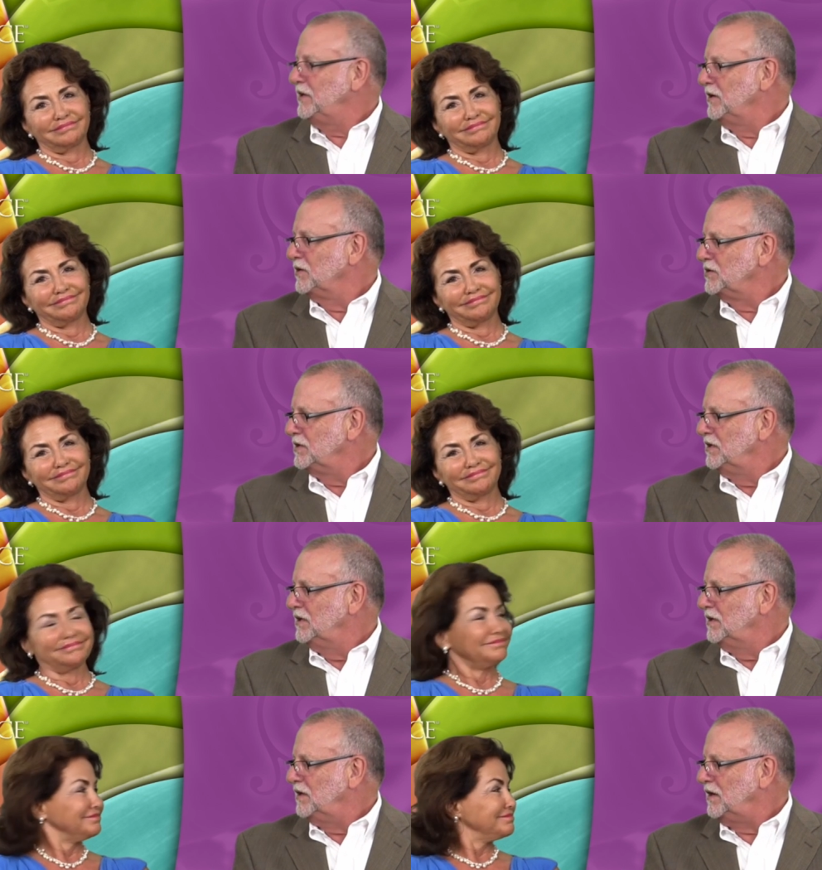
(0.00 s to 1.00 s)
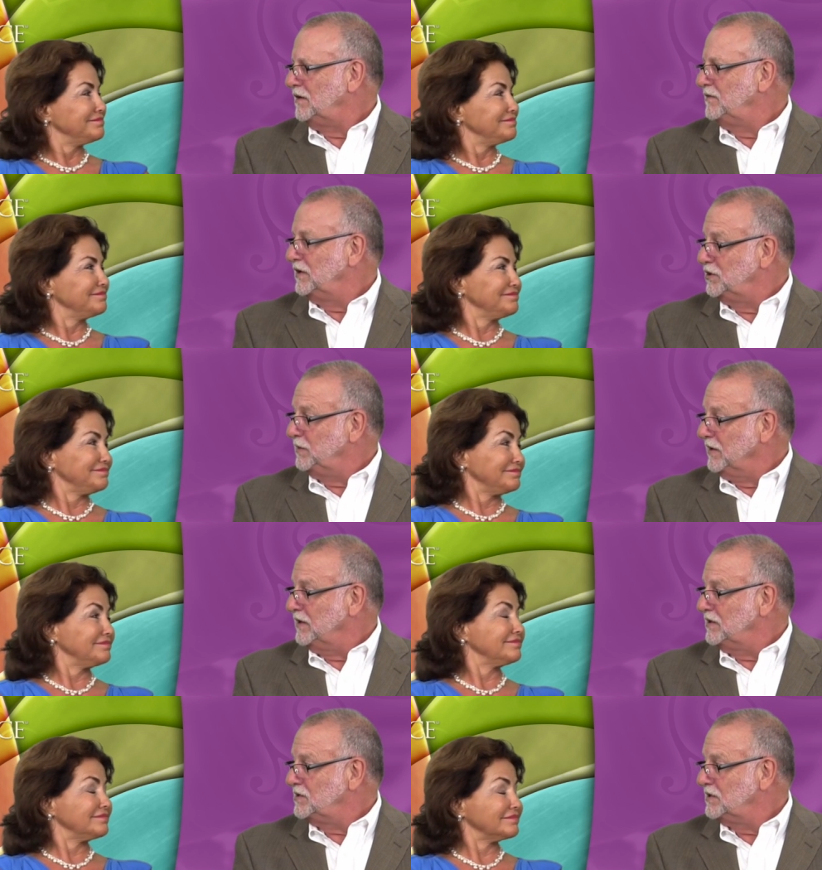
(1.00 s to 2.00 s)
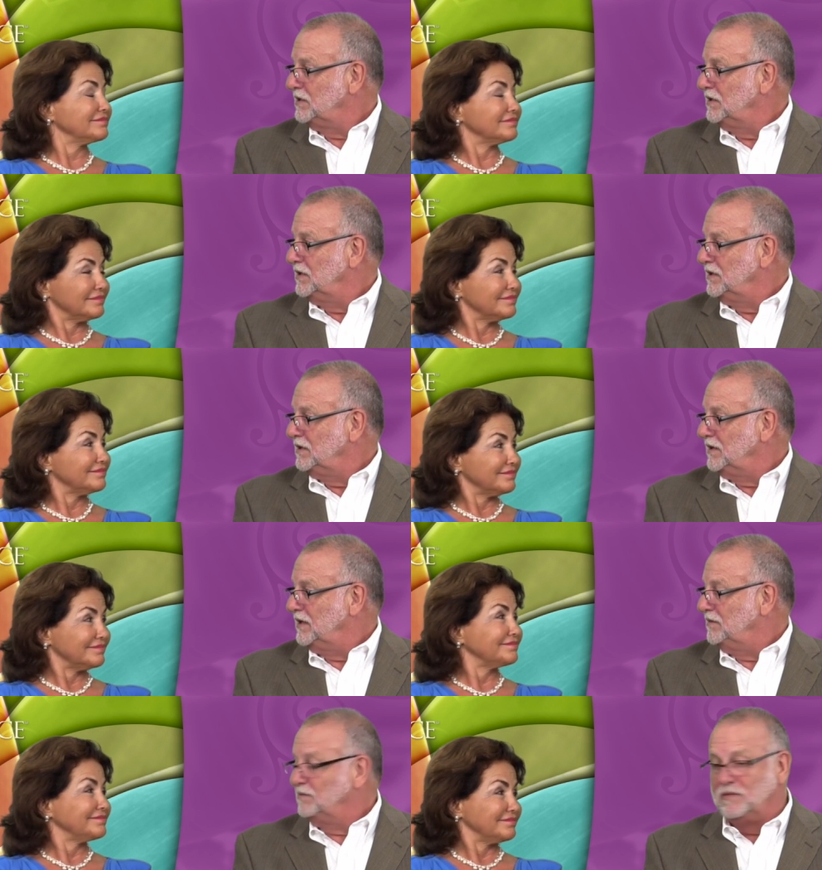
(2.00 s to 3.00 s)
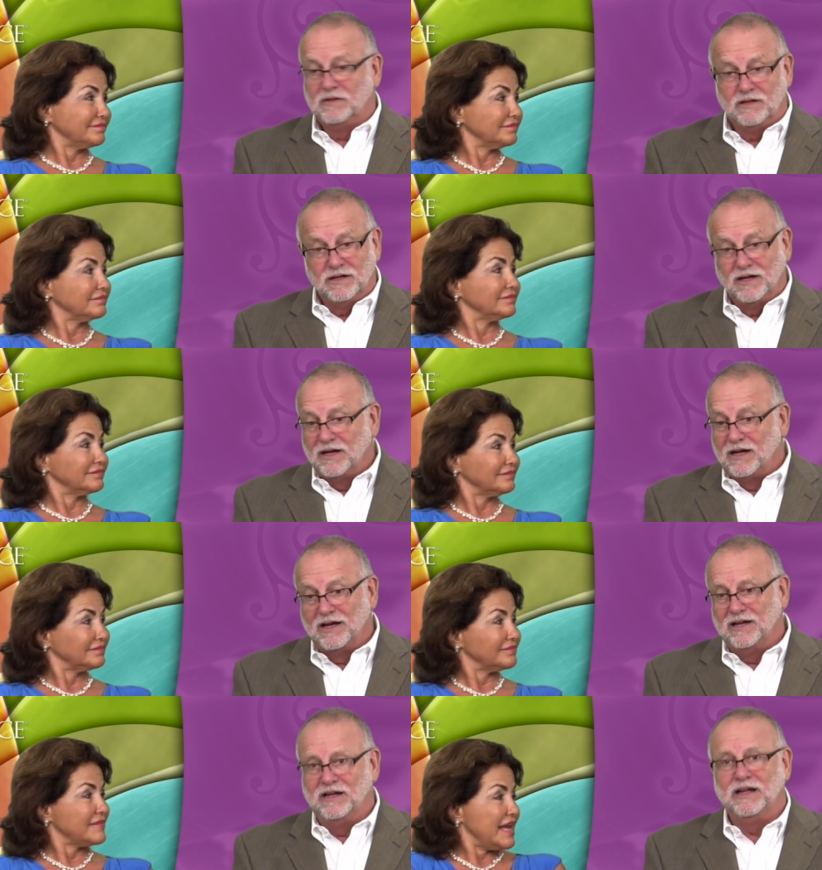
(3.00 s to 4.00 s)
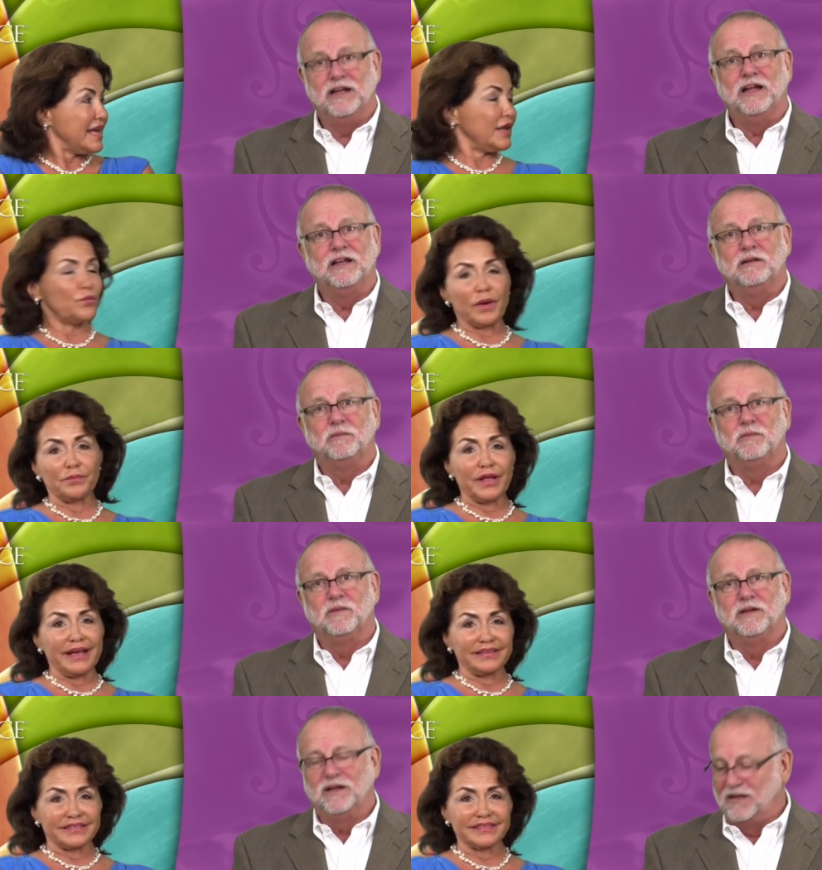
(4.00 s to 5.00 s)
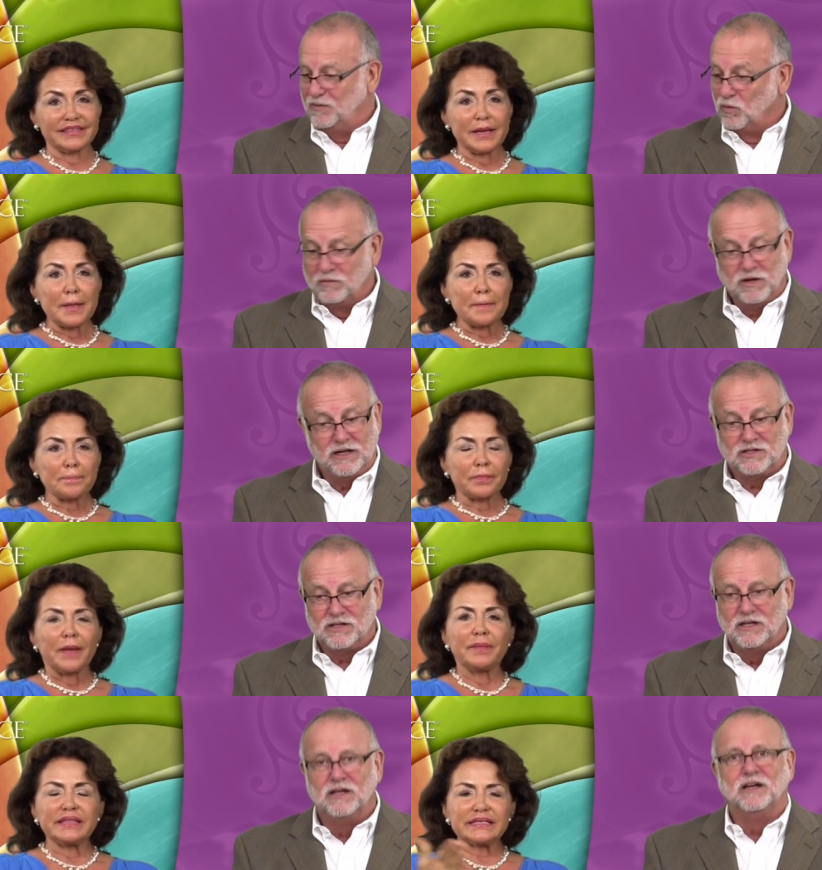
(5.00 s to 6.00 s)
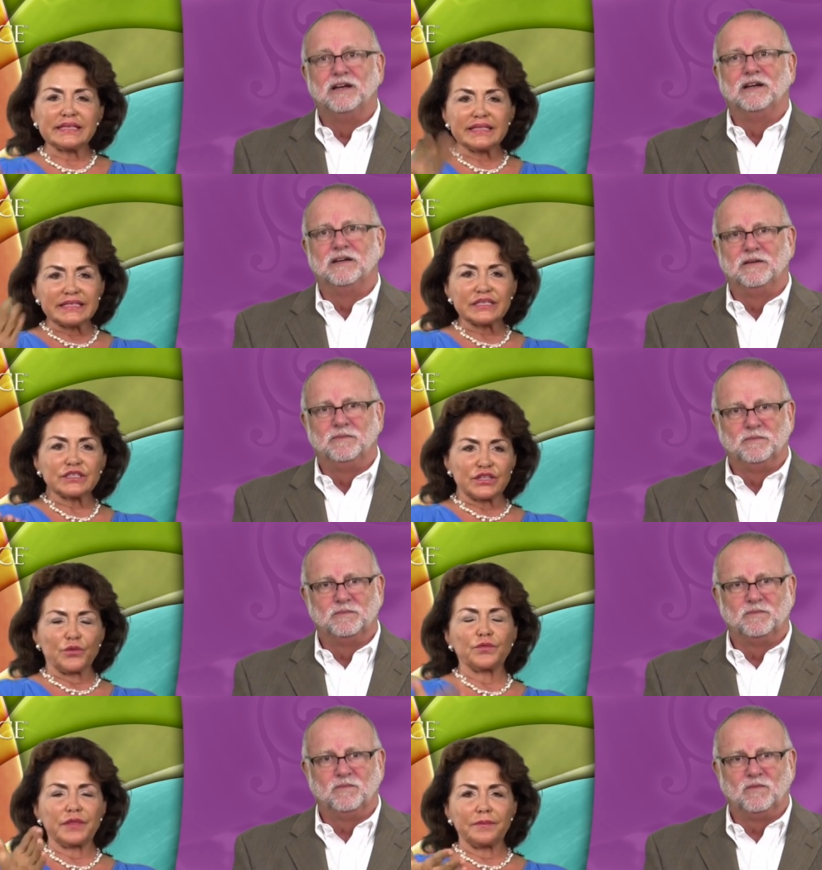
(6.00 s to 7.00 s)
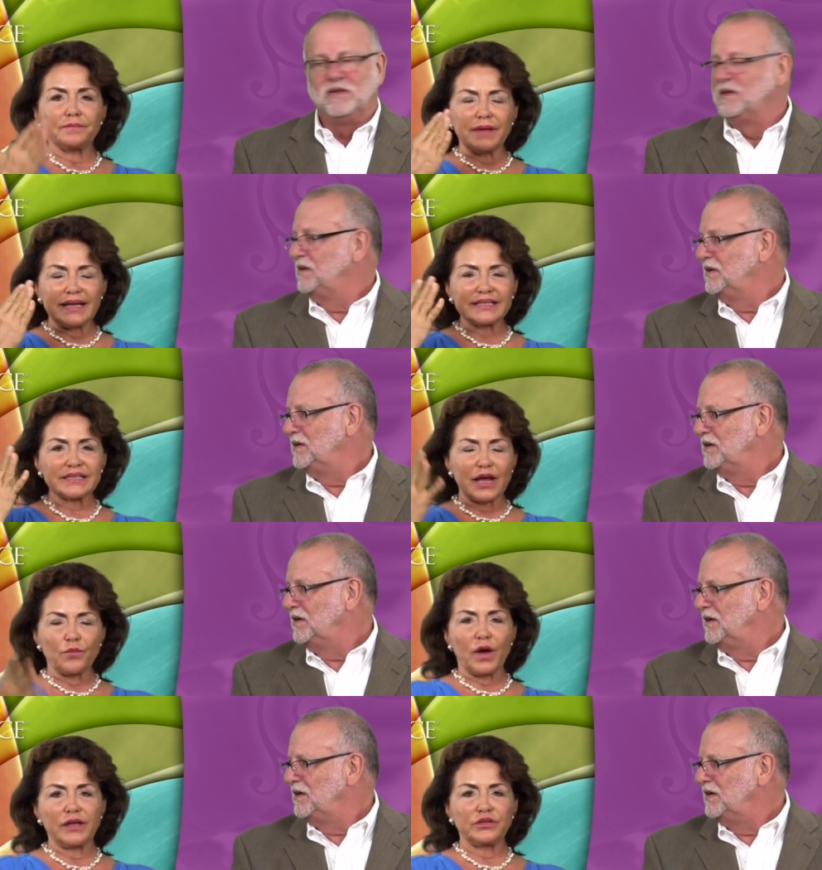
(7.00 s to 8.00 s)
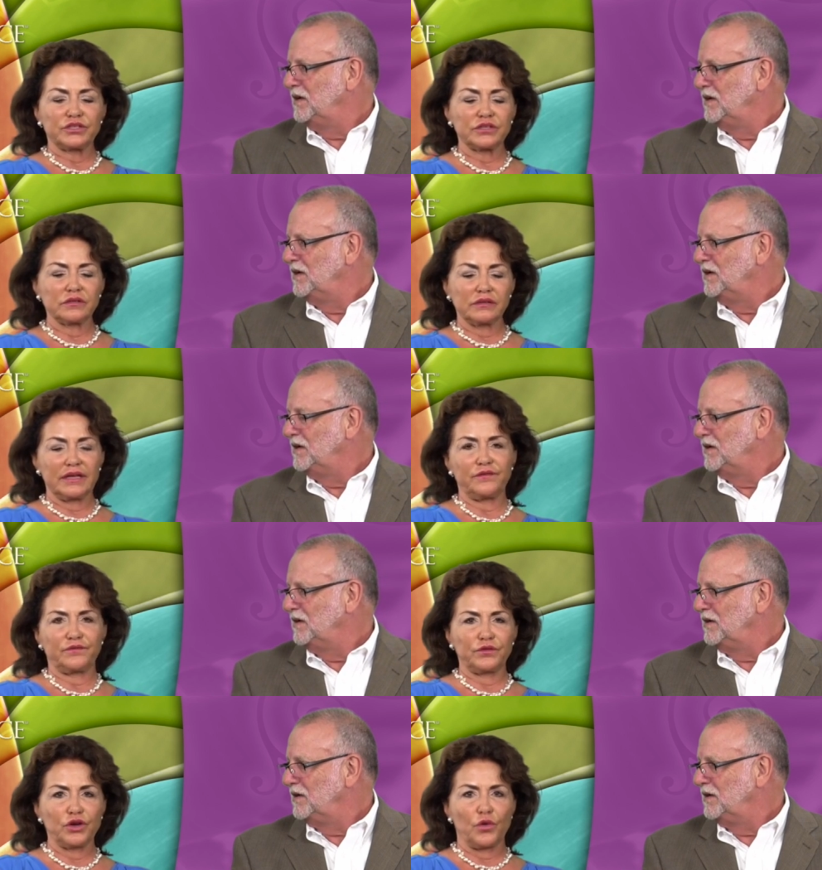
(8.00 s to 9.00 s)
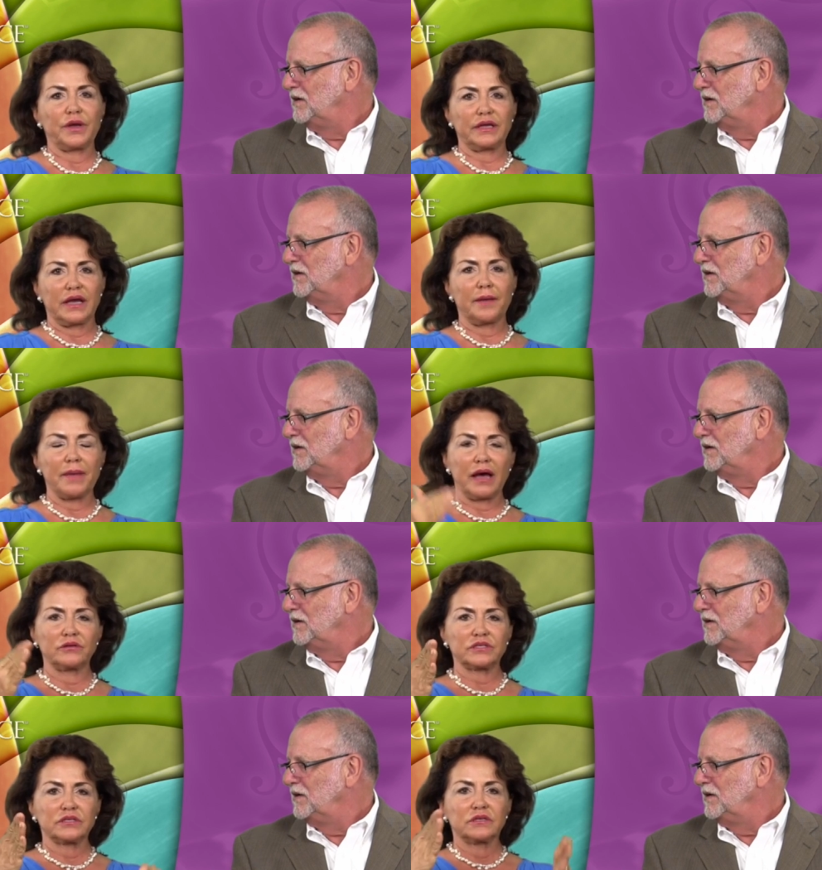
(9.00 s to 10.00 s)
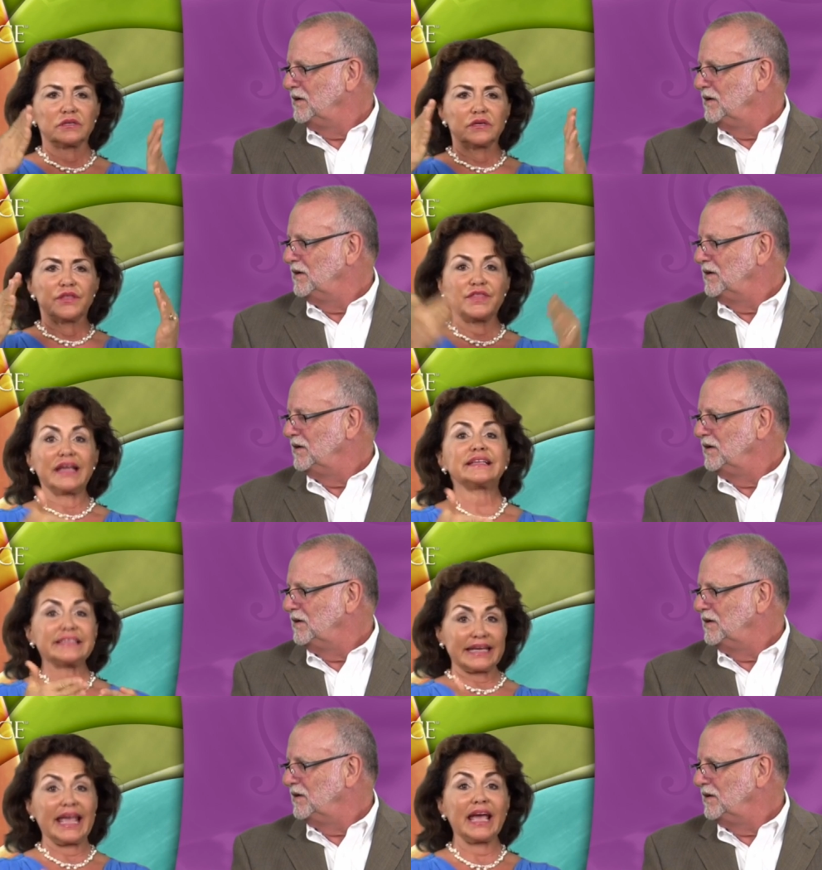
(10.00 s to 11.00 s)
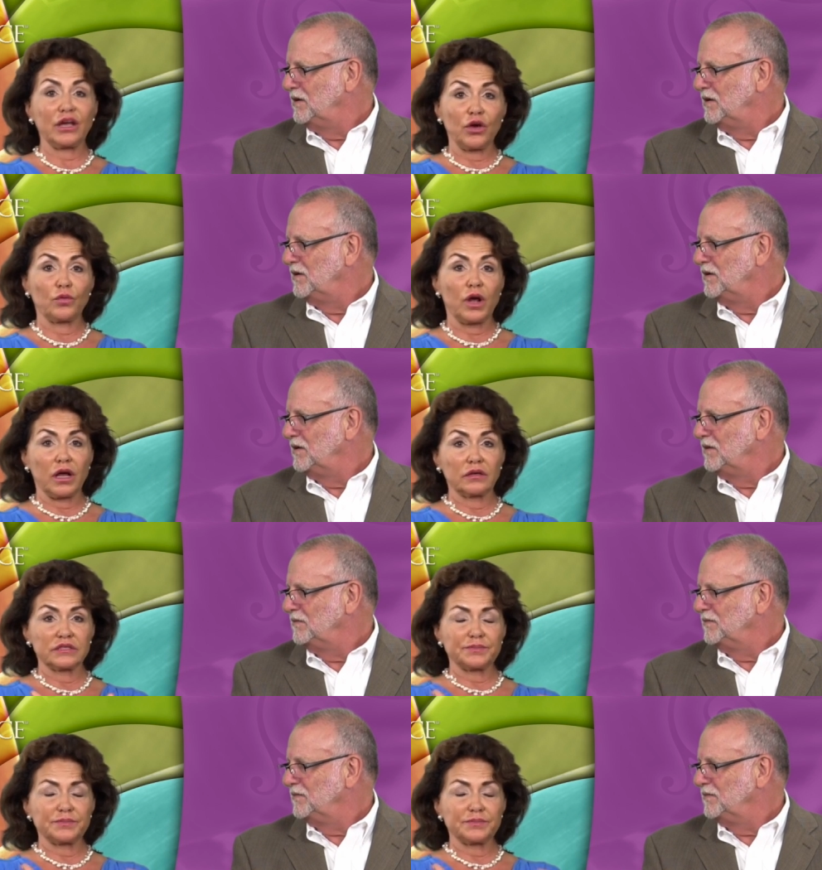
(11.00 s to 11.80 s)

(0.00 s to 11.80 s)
Speaker 1: years of experience mm-hmm. in, in in one place. In one place.
Speaker 2: But this this is the the I guess I want you to leave knowing about things that can go wrong,